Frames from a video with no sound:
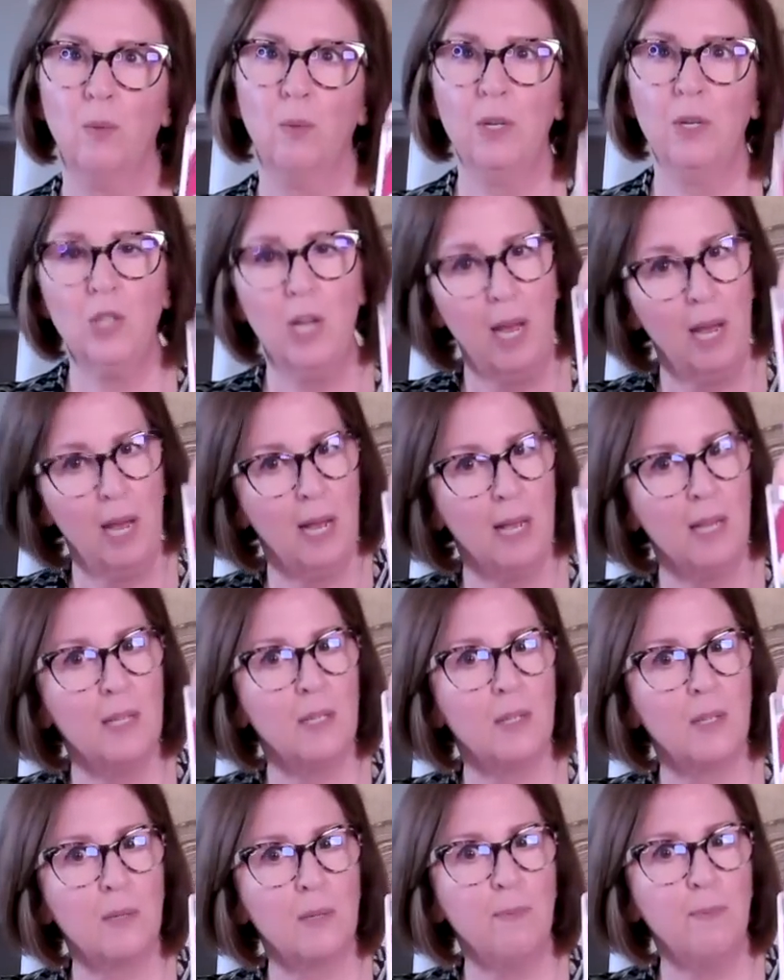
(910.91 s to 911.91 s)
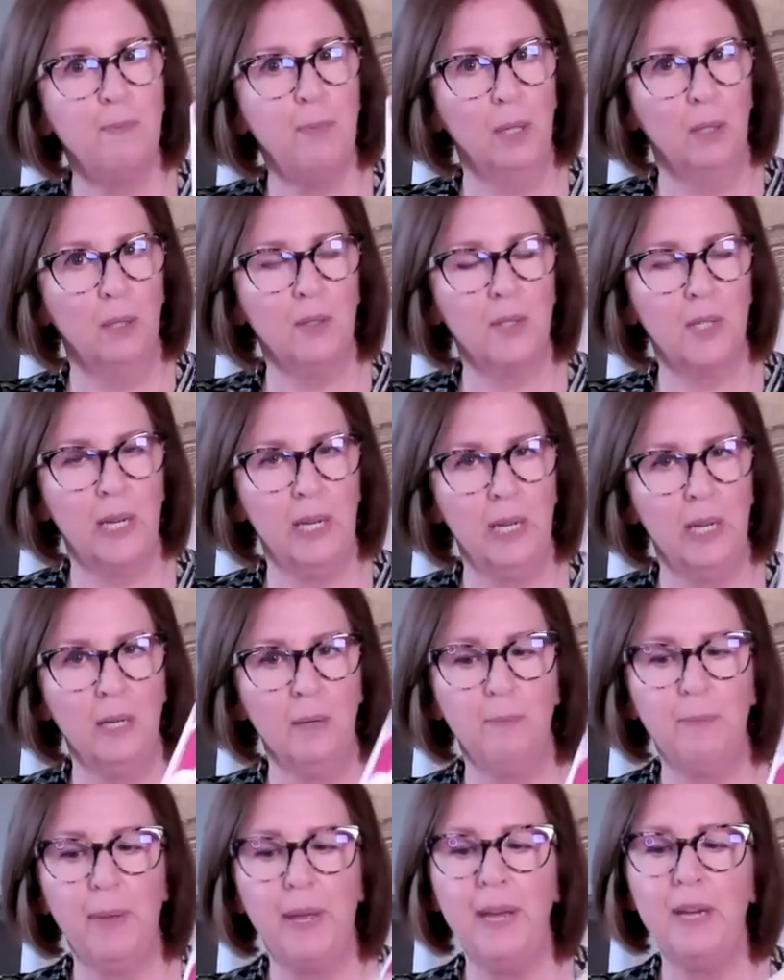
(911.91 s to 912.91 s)
which has
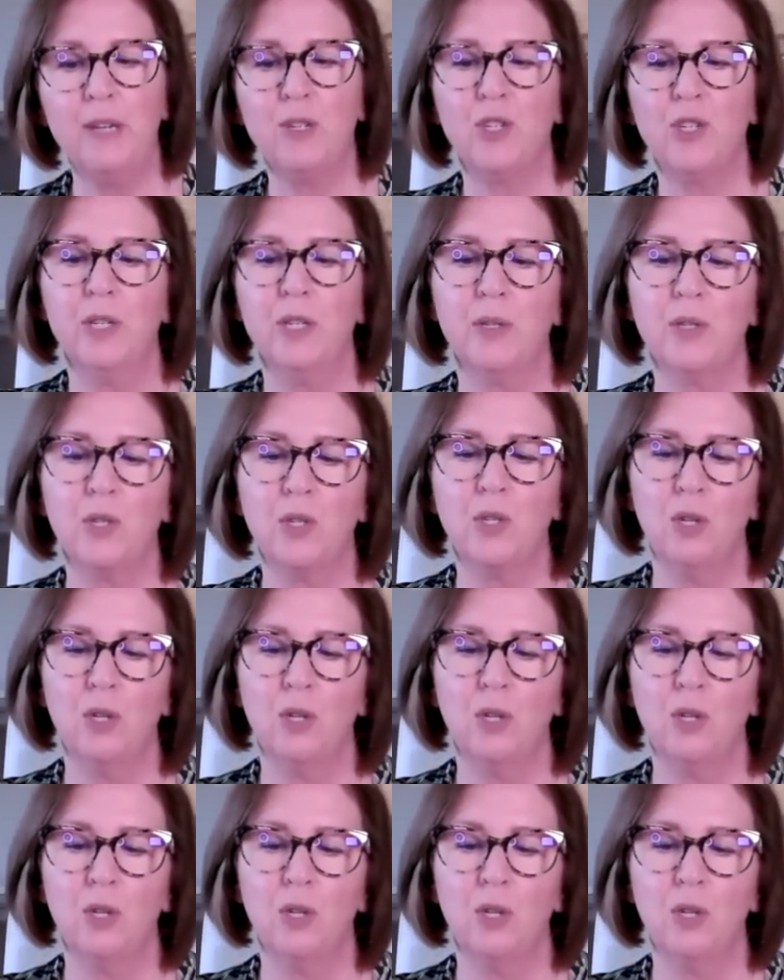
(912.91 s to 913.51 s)
built-in patience